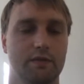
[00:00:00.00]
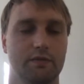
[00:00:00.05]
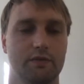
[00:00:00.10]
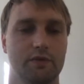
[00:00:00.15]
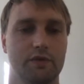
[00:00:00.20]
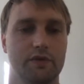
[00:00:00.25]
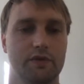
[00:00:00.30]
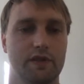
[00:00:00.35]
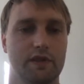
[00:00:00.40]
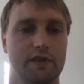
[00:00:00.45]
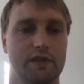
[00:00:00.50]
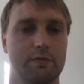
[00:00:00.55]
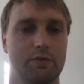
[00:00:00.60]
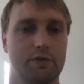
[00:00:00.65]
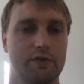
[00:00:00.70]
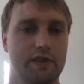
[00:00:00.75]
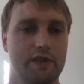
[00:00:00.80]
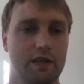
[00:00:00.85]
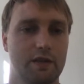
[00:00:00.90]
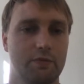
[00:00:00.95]
to
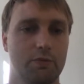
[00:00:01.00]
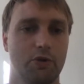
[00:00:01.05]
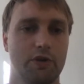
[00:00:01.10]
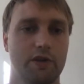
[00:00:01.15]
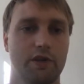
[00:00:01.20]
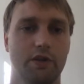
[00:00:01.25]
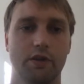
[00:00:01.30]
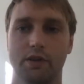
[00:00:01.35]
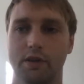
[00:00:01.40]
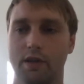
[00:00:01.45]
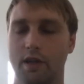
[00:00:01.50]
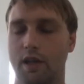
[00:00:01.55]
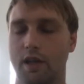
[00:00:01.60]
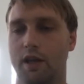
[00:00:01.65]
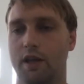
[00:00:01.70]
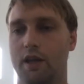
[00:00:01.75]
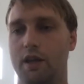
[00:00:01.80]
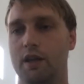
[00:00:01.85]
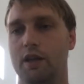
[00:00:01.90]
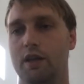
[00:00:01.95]
60% per year.
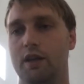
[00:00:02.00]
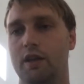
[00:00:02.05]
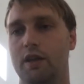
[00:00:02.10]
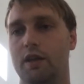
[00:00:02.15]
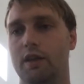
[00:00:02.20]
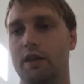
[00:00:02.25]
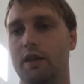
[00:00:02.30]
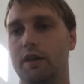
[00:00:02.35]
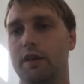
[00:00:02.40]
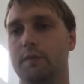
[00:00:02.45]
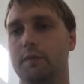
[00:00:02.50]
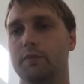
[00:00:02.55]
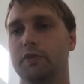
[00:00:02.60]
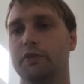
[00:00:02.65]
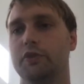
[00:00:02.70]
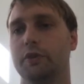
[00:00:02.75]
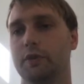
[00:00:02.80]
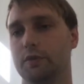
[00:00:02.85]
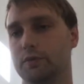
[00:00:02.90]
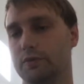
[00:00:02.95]
And
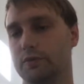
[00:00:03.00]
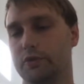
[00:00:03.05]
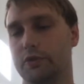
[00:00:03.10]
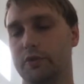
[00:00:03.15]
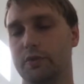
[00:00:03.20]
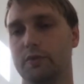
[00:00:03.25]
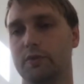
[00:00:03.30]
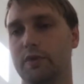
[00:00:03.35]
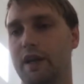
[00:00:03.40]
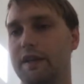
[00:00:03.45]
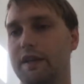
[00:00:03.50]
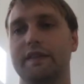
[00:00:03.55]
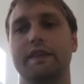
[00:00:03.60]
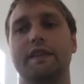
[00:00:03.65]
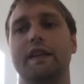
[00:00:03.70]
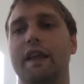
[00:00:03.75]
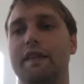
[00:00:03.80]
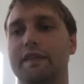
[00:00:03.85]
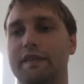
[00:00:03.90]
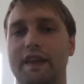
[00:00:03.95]

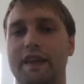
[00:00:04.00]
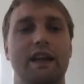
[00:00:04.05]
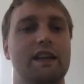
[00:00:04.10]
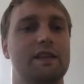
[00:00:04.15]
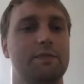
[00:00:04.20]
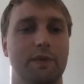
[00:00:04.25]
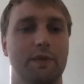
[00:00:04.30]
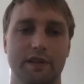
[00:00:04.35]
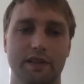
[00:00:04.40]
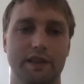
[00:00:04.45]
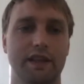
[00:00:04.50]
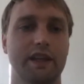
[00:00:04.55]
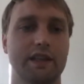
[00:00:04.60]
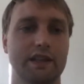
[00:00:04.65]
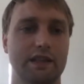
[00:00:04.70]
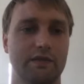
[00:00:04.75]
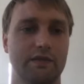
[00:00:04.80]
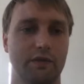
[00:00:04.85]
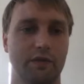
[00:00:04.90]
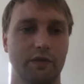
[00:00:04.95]
that has been the
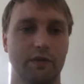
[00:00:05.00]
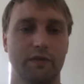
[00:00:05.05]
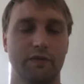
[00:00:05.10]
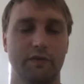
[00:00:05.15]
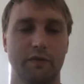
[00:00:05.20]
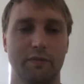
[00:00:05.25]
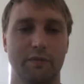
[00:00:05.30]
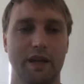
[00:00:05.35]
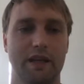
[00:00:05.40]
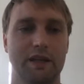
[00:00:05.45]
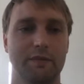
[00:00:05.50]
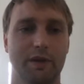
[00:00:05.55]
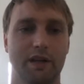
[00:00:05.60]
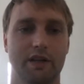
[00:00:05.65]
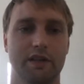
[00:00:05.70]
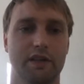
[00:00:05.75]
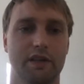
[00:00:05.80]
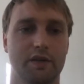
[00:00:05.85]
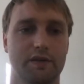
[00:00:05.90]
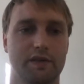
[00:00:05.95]
case for
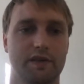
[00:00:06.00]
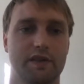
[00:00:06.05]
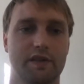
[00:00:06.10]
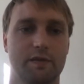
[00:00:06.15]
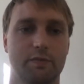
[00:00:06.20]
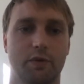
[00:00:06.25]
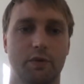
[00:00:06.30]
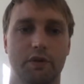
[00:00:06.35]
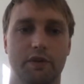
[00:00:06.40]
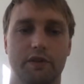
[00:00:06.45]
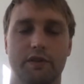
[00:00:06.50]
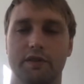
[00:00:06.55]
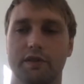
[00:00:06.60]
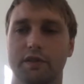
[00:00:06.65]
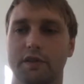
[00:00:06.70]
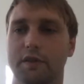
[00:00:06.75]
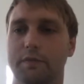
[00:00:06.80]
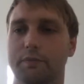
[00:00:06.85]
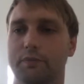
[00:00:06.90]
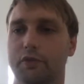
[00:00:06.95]
many years at this point.
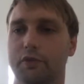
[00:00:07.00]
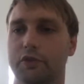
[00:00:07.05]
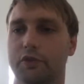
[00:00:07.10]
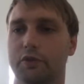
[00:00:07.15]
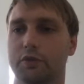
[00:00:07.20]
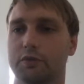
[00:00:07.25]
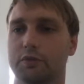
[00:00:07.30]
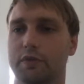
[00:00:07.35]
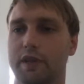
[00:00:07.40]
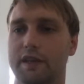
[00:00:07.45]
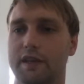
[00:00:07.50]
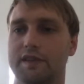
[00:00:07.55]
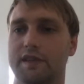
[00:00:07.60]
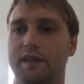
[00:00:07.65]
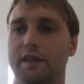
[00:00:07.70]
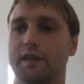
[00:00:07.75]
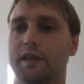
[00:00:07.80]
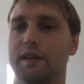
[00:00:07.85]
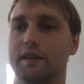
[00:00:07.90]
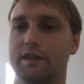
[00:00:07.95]
So it's
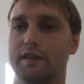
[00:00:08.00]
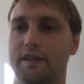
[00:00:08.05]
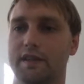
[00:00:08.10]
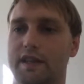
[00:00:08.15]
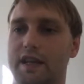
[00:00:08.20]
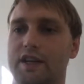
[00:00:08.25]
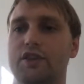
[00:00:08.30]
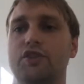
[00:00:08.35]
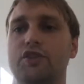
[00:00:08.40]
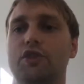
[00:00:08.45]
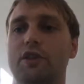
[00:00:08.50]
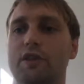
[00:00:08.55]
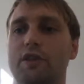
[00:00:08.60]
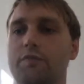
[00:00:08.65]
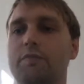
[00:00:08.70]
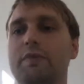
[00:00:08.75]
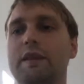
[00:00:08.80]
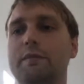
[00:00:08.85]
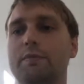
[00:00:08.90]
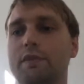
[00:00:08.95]
a nation of
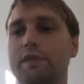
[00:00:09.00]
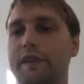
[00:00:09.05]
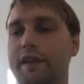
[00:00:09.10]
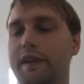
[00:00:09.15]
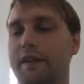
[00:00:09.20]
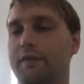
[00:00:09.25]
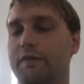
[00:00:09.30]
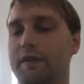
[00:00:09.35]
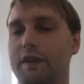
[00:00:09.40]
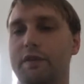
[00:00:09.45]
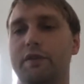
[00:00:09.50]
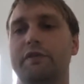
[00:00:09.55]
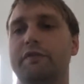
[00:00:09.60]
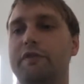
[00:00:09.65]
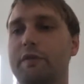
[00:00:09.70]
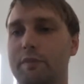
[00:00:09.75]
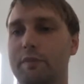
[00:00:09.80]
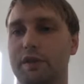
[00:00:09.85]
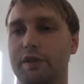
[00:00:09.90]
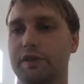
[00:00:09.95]
people that are very
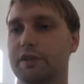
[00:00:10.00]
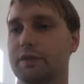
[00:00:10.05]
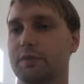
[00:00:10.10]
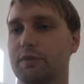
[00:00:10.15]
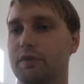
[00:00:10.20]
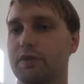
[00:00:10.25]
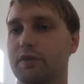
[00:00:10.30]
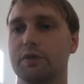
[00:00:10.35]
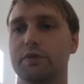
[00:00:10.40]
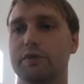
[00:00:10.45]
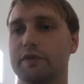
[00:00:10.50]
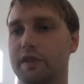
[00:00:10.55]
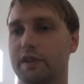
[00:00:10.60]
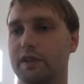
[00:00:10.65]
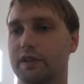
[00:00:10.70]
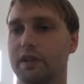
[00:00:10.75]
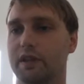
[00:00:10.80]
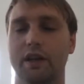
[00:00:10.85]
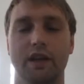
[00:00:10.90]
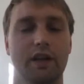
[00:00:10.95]
familiar with
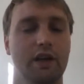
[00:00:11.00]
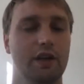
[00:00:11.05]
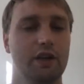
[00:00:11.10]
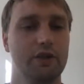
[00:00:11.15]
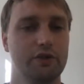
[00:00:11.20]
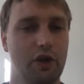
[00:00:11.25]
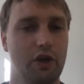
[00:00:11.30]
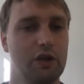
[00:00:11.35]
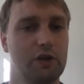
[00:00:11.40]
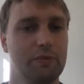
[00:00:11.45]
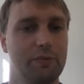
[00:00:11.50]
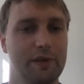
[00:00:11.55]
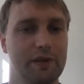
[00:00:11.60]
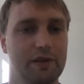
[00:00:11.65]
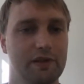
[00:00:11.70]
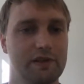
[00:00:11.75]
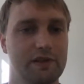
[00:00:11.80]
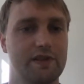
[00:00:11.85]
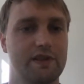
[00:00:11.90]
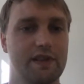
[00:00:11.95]
using dollar
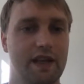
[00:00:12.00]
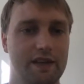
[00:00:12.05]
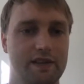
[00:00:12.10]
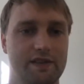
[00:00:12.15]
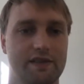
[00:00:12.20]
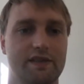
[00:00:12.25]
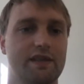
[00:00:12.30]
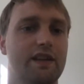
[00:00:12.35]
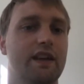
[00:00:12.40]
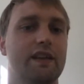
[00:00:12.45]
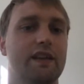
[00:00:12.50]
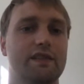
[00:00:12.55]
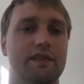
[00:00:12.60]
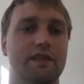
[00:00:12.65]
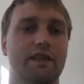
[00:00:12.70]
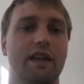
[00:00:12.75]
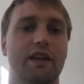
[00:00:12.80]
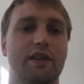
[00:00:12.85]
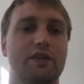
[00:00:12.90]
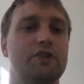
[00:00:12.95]
bills as
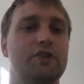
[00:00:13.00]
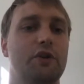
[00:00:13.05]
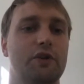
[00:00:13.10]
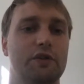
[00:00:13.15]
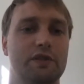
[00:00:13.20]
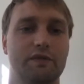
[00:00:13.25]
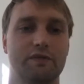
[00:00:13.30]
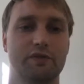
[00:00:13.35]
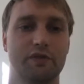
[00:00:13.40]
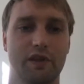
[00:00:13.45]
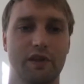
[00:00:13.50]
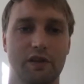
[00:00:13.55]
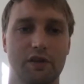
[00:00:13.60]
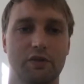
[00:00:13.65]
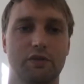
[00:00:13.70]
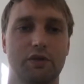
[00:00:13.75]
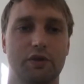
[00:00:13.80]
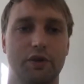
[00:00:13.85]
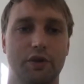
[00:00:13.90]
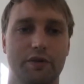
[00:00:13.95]
an alternative to the
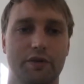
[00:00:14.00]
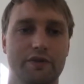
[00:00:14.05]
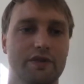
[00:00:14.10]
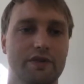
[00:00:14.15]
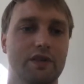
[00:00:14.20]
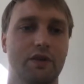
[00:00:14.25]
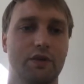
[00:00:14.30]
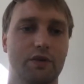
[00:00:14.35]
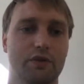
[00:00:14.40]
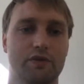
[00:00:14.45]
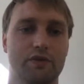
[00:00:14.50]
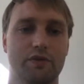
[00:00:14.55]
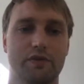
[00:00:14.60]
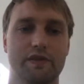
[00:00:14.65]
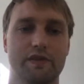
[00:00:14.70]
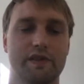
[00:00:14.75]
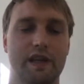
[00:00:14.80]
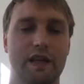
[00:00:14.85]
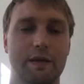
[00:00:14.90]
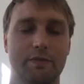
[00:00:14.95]
local currency in order to
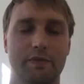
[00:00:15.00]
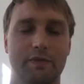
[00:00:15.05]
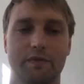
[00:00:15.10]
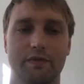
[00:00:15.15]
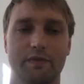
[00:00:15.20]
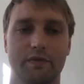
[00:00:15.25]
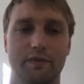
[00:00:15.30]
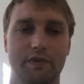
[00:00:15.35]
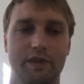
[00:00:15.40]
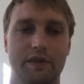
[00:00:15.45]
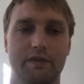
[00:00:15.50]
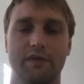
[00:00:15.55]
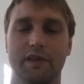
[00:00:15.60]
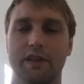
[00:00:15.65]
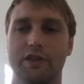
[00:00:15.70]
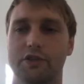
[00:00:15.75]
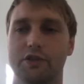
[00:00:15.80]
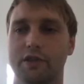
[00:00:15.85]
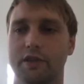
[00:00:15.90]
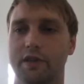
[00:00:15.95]
escape the
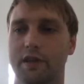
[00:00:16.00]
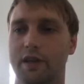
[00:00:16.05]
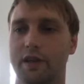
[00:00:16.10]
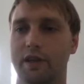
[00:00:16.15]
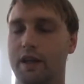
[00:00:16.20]
inflation.